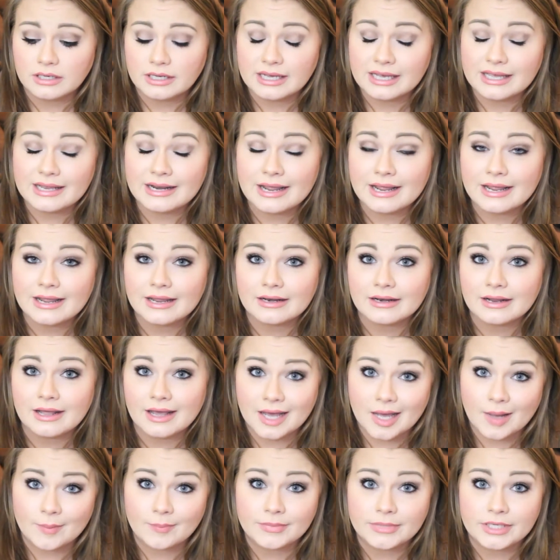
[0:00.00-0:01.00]
It ain't
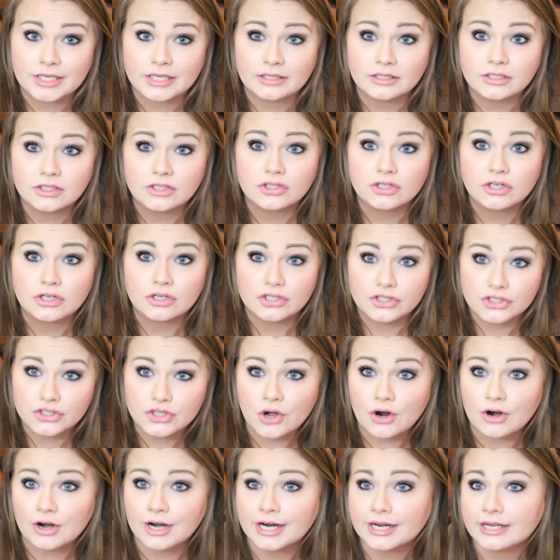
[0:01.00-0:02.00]
happening.
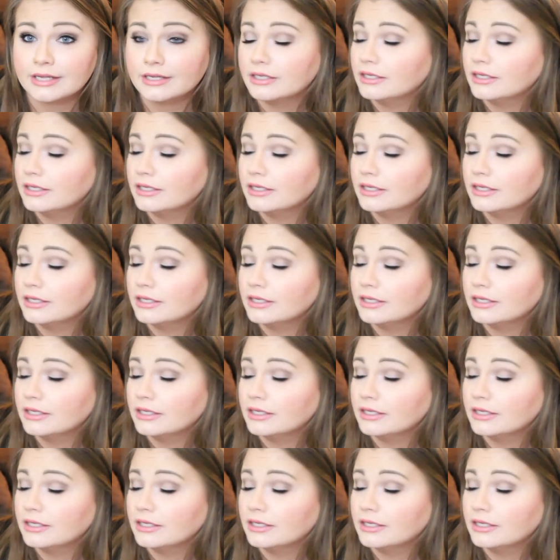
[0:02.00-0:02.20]
Sorry.